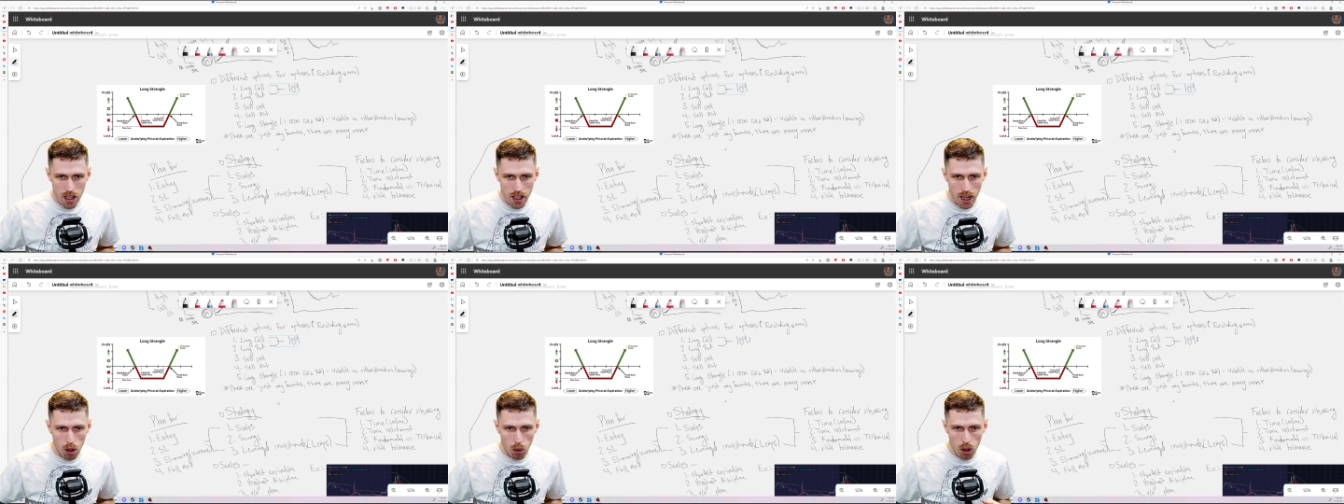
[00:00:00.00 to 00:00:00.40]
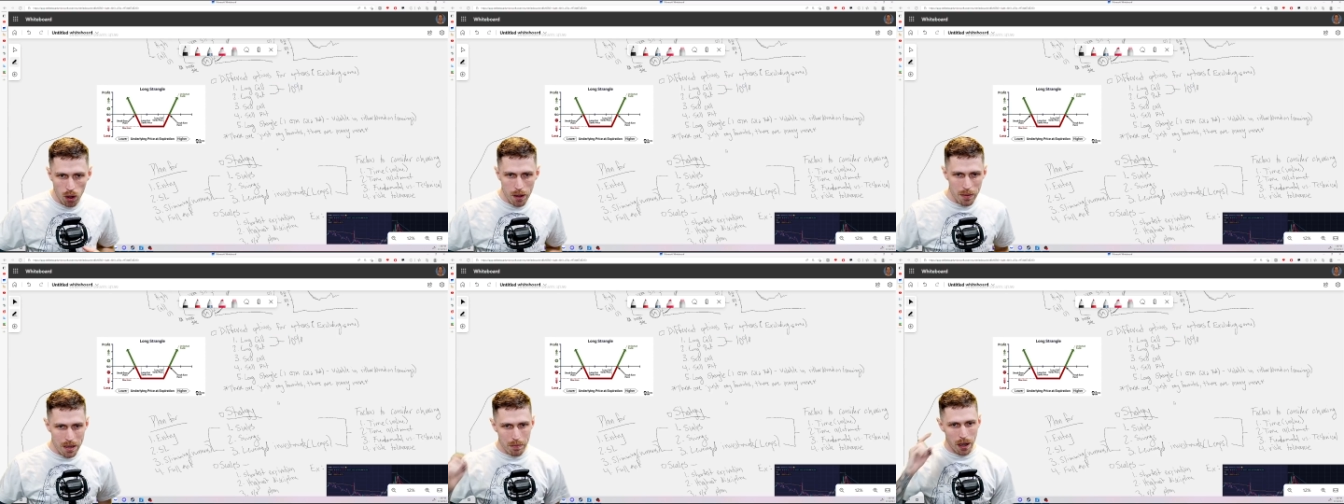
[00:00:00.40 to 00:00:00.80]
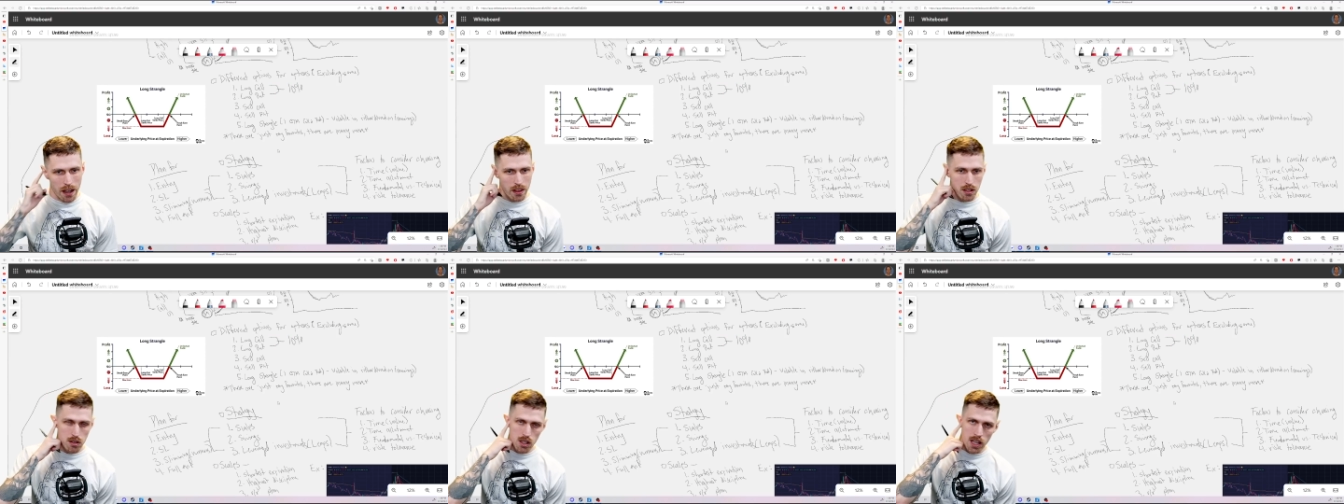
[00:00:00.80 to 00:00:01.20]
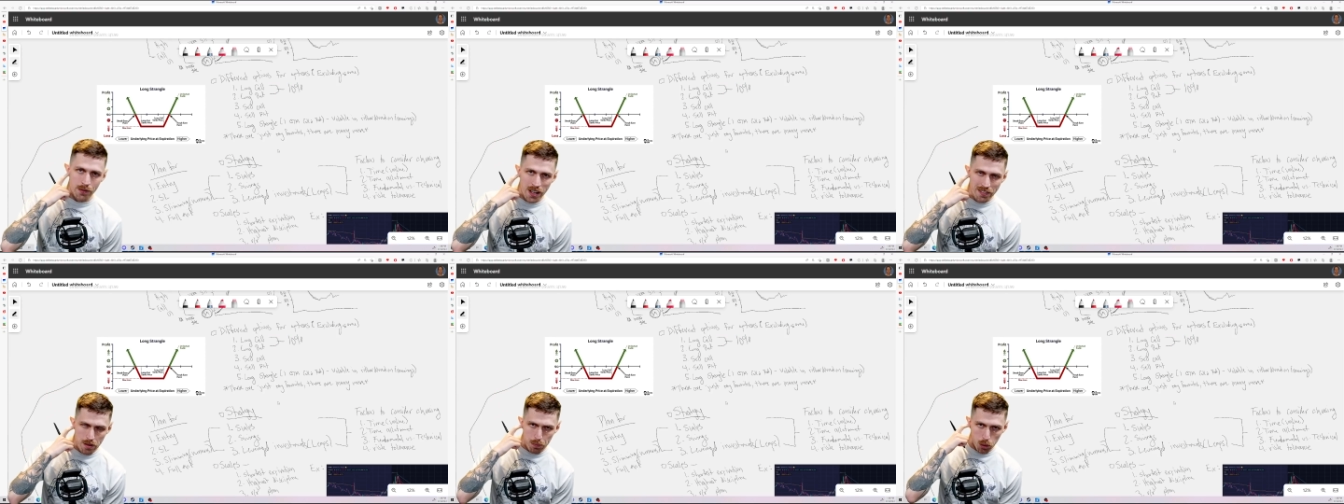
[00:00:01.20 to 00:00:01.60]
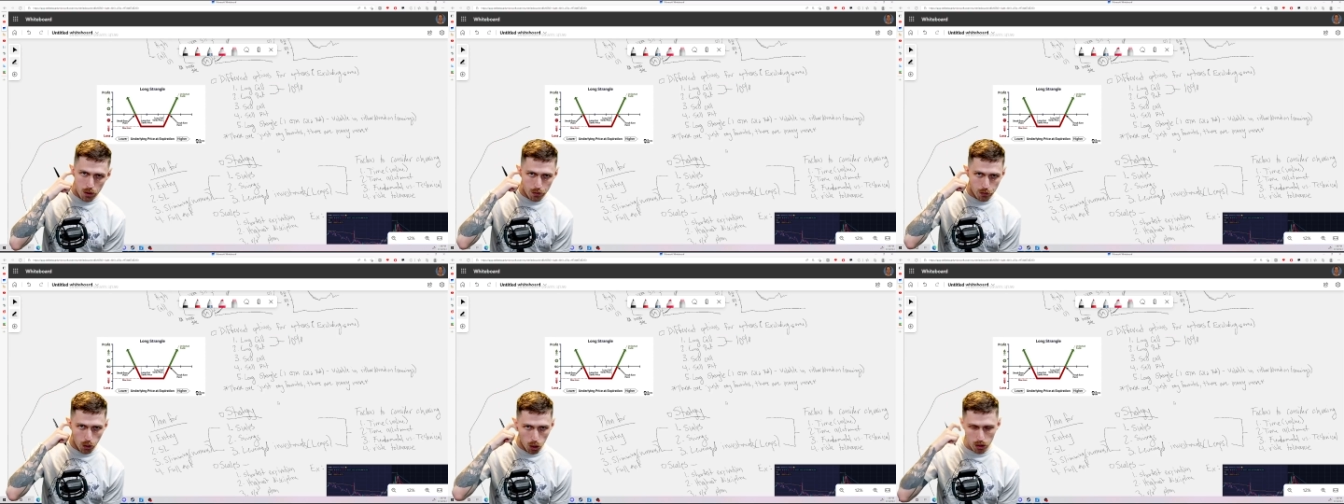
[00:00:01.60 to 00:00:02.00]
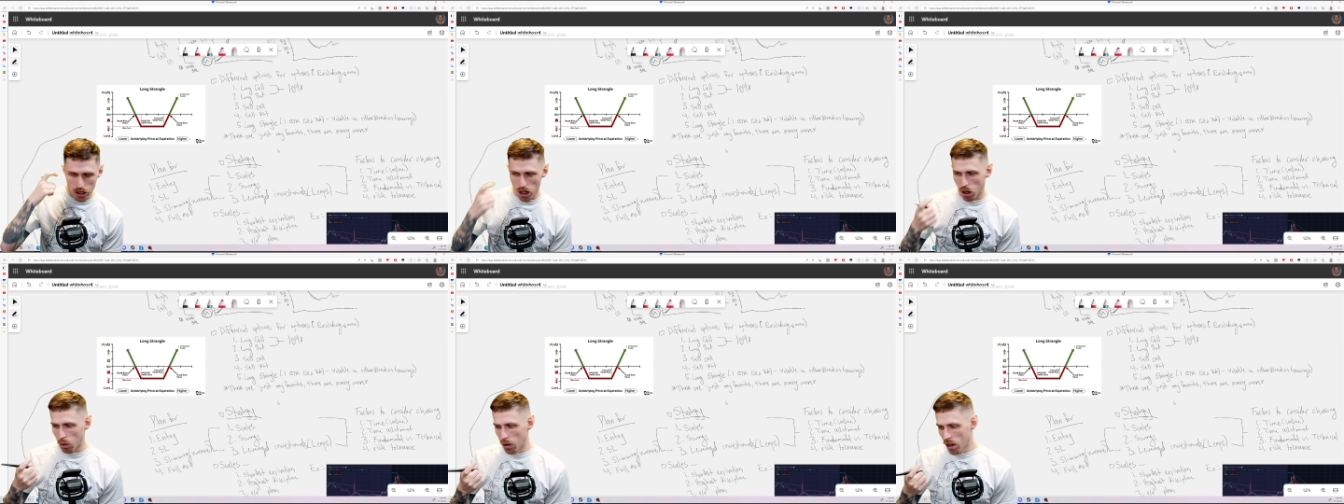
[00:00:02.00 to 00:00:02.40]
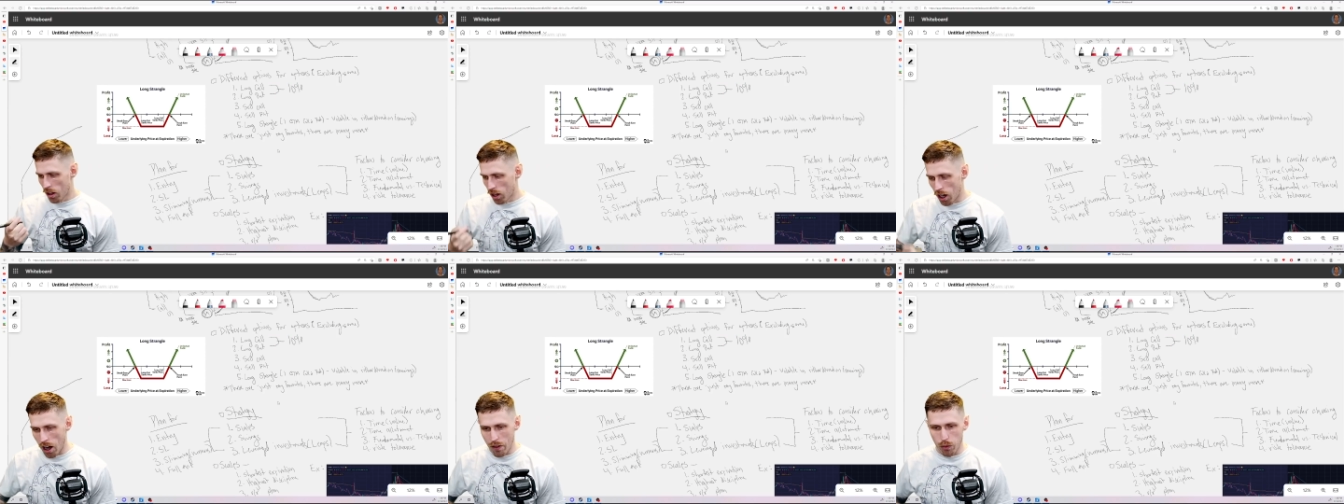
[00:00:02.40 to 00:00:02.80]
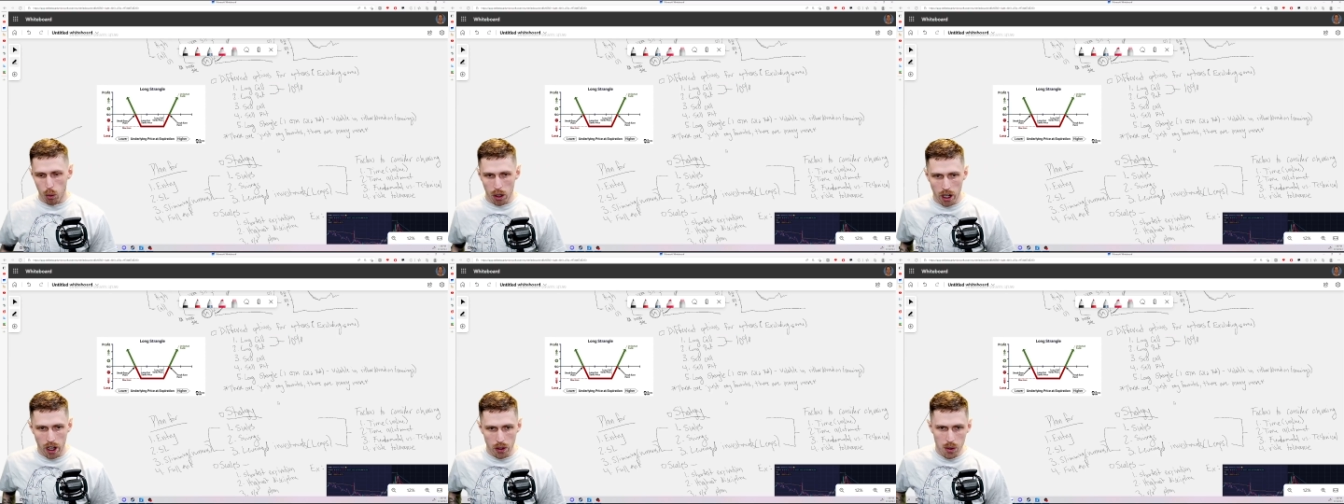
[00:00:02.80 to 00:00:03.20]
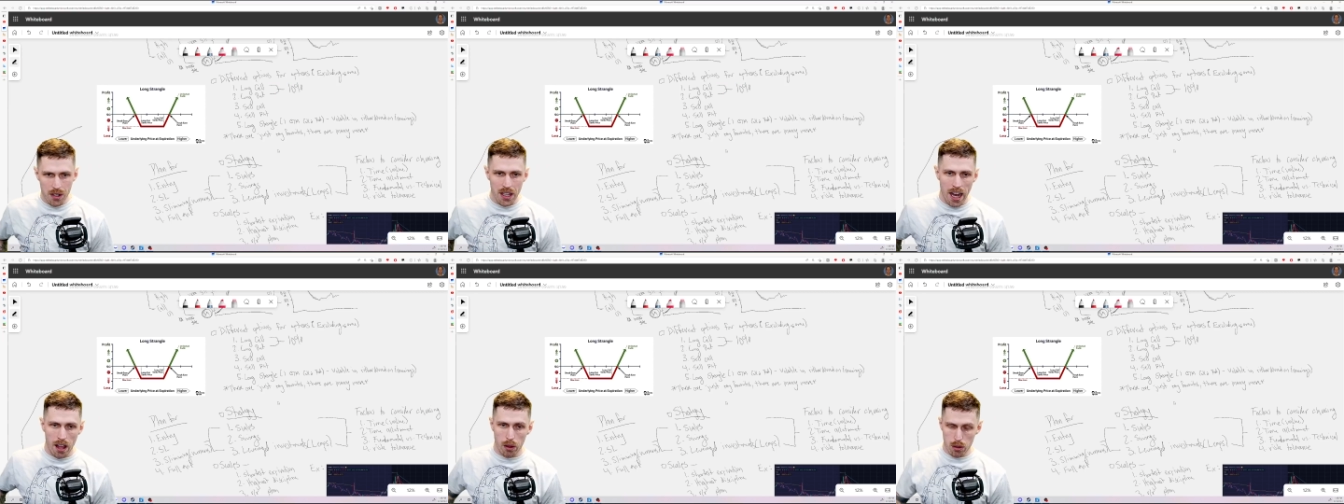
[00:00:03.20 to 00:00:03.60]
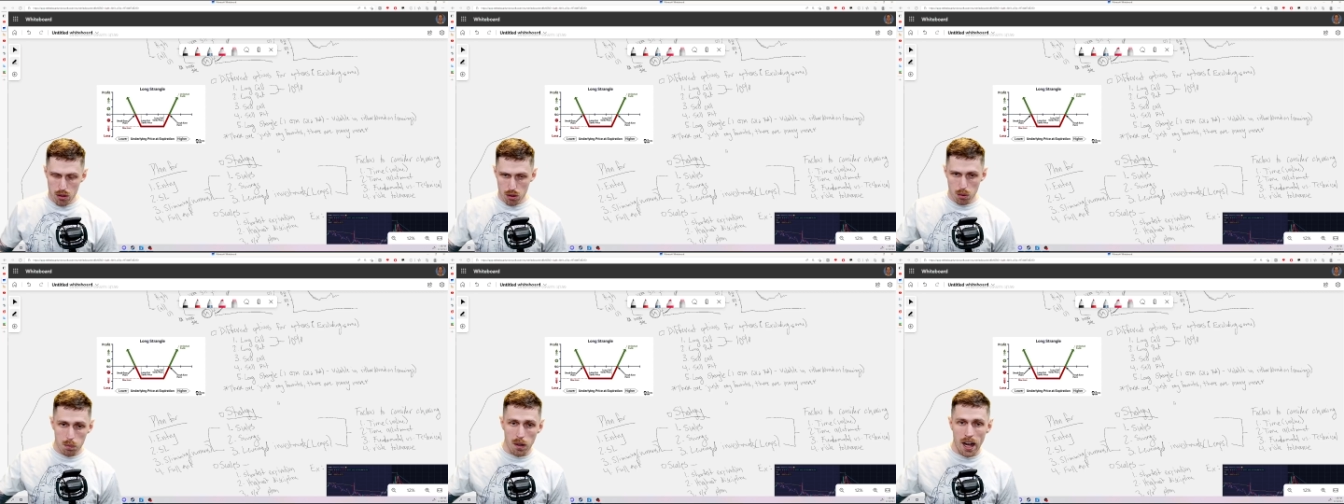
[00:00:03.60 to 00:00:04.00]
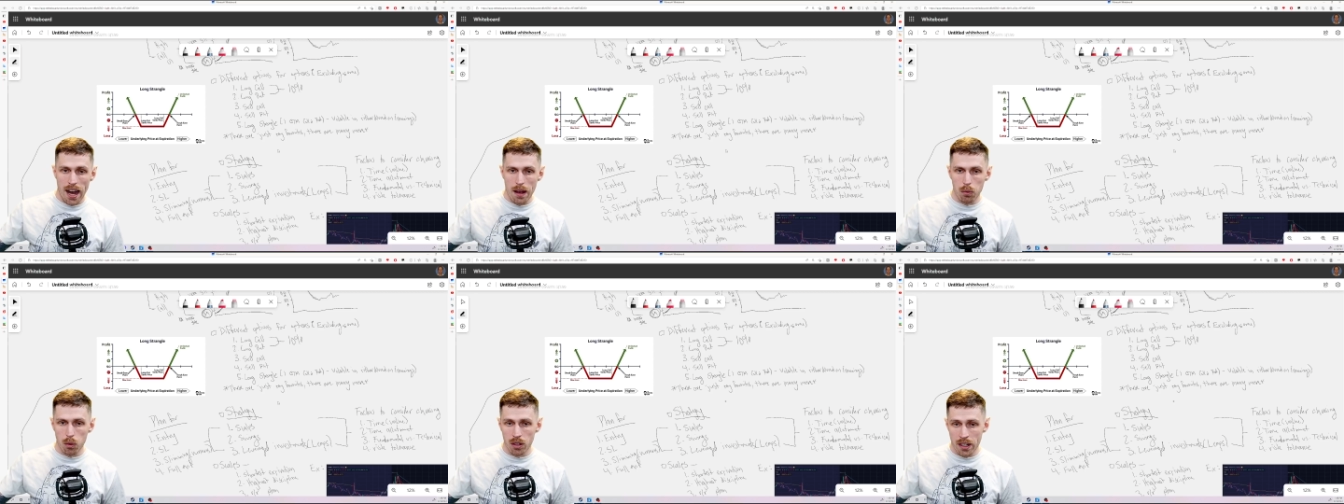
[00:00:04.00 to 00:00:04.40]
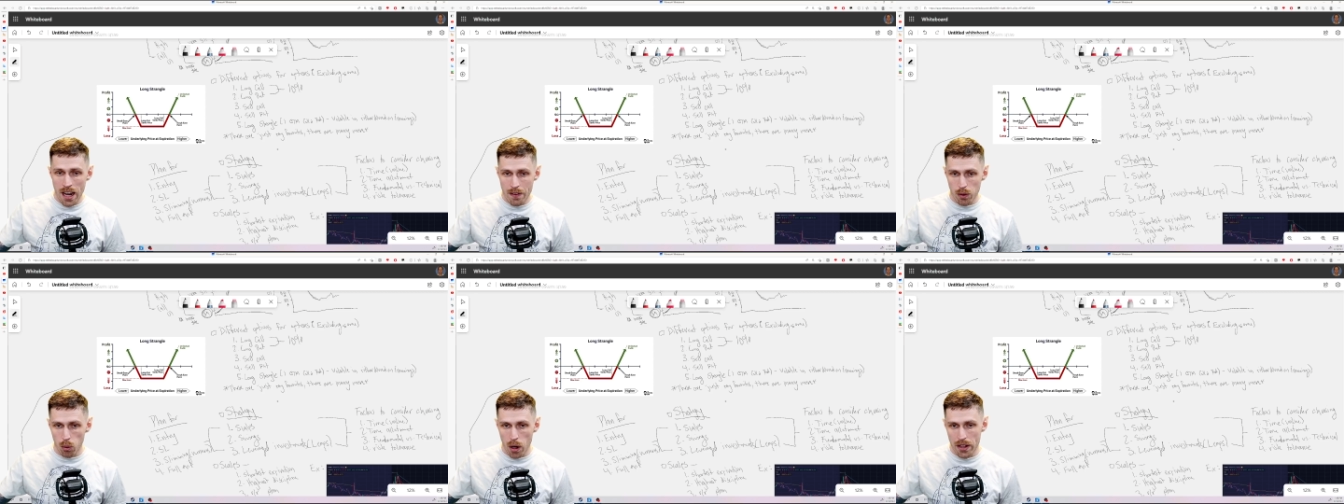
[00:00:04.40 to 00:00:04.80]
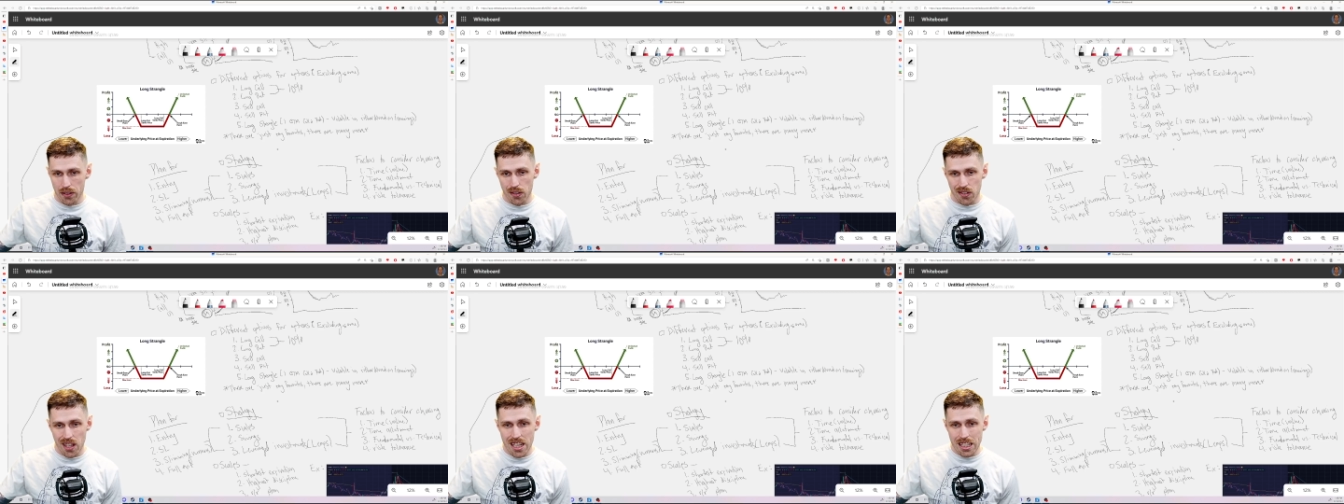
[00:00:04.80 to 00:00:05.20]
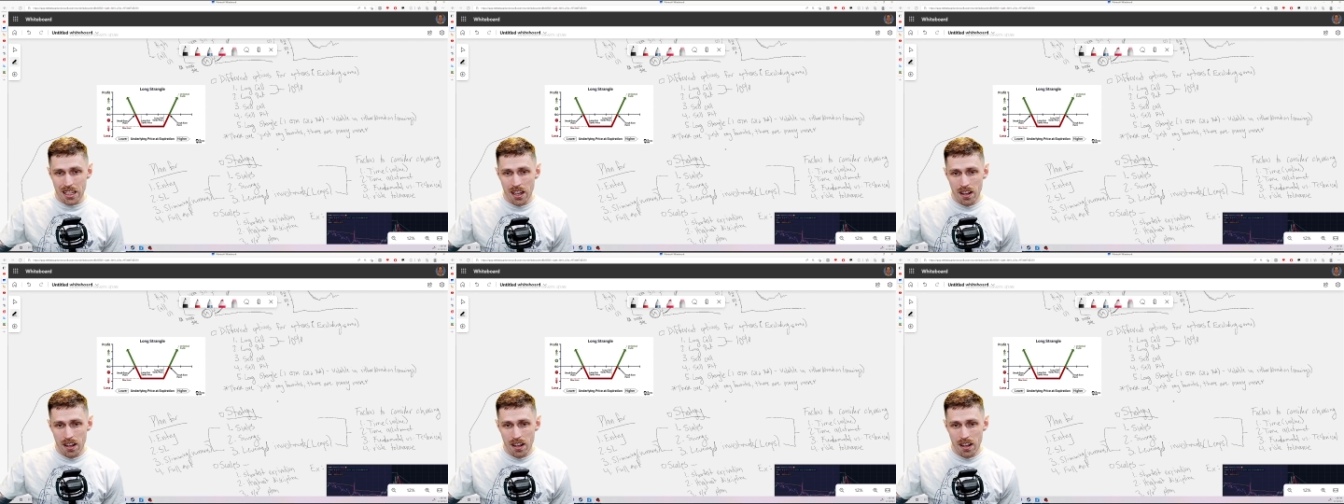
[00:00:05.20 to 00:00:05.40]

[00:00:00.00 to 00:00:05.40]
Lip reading: Now, what do I mean by this? If I have a portfolio of $100, I would never want to take